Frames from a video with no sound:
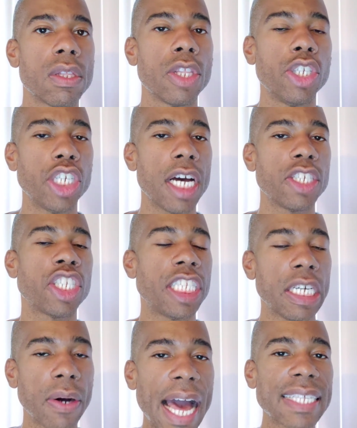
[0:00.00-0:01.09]
The judge
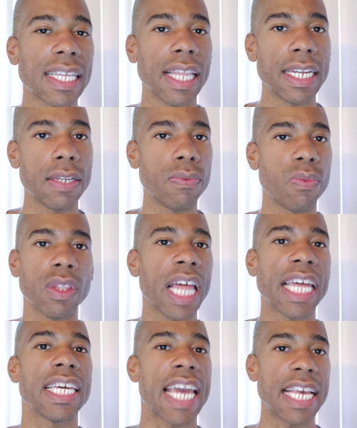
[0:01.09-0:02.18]
still hasn't
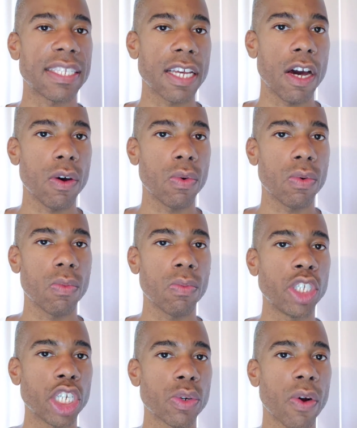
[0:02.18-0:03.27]
let the case go
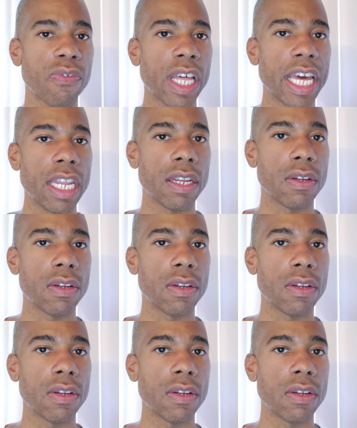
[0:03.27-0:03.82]
with General Flynn.